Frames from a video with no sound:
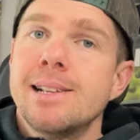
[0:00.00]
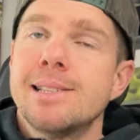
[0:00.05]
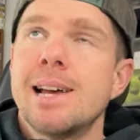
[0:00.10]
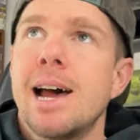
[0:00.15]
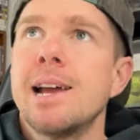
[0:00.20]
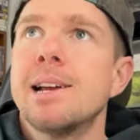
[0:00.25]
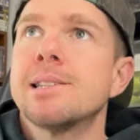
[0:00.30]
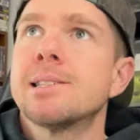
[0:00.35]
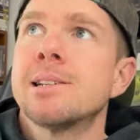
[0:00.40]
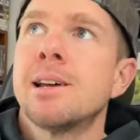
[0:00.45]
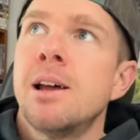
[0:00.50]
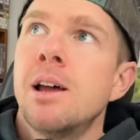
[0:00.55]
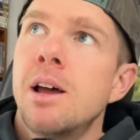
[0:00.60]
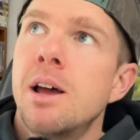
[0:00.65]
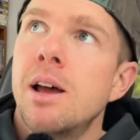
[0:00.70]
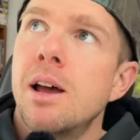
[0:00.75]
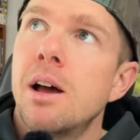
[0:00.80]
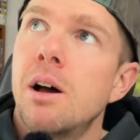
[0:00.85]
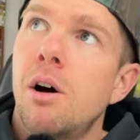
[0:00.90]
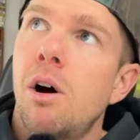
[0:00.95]
It takes,
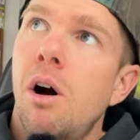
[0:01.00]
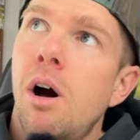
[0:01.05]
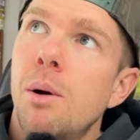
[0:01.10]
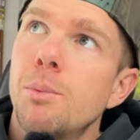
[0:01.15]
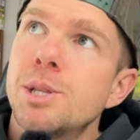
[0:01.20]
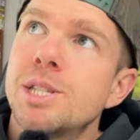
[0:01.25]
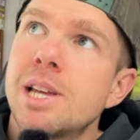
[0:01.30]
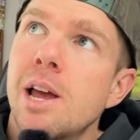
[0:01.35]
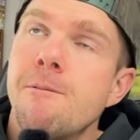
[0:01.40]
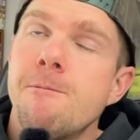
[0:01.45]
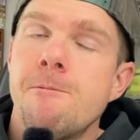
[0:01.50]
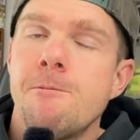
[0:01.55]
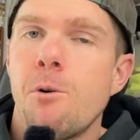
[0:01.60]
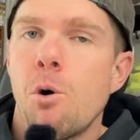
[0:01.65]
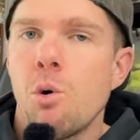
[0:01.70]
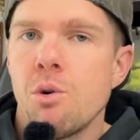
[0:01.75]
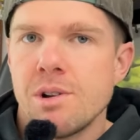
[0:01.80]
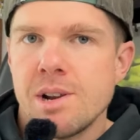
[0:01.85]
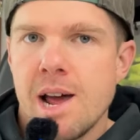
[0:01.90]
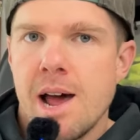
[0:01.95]
I would say,
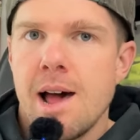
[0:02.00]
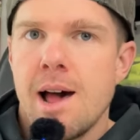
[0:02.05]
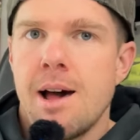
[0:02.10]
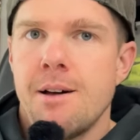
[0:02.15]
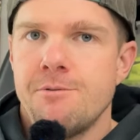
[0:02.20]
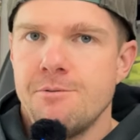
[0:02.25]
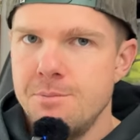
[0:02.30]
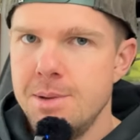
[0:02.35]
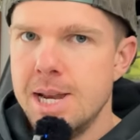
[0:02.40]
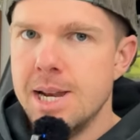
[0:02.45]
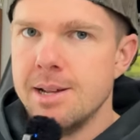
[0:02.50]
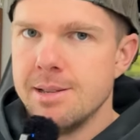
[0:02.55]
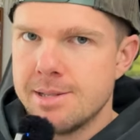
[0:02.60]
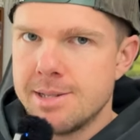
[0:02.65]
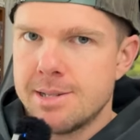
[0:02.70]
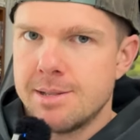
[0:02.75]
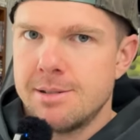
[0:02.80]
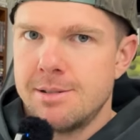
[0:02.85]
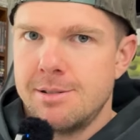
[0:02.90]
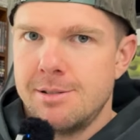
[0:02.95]
four and a half
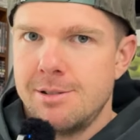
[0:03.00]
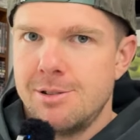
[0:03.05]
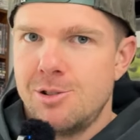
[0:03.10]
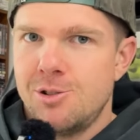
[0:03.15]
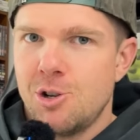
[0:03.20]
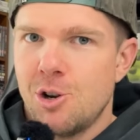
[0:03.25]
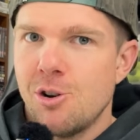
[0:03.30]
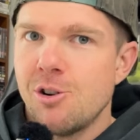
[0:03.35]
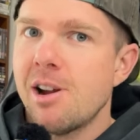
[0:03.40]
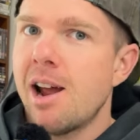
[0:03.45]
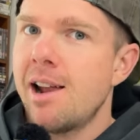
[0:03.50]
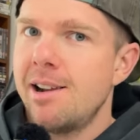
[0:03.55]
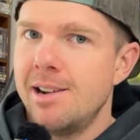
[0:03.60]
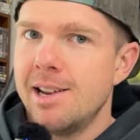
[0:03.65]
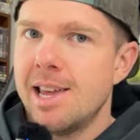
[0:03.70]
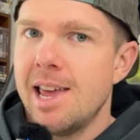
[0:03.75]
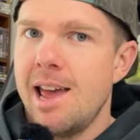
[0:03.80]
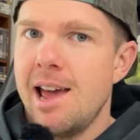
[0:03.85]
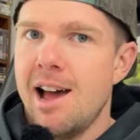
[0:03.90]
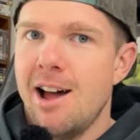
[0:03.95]
minutes to create
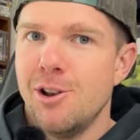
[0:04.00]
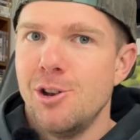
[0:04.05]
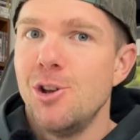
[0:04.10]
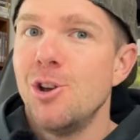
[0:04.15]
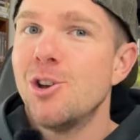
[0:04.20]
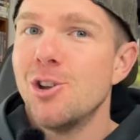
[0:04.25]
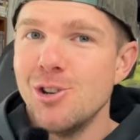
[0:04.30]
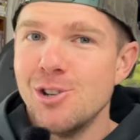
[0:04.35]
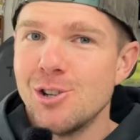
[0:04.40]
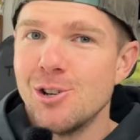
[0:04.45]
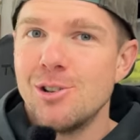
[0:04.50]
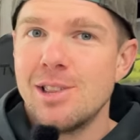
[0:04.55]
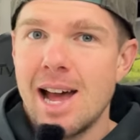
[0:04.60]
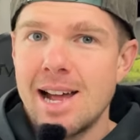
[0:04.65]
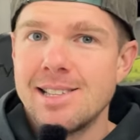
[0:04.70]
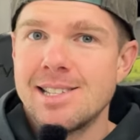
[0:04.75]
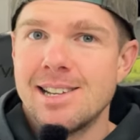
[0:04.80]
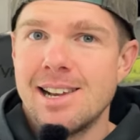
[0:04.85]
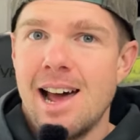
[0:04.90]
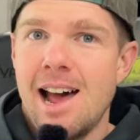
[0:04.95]
an account. You could do
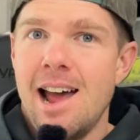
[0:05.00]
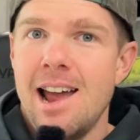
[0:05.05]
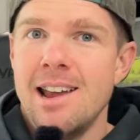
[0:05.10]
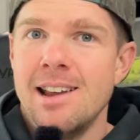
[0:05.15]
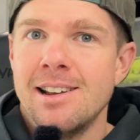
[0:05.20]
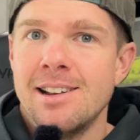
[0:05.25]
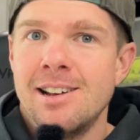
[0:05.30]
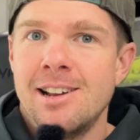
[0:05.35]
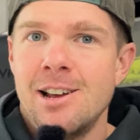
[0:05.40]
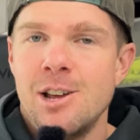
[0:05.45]
that today.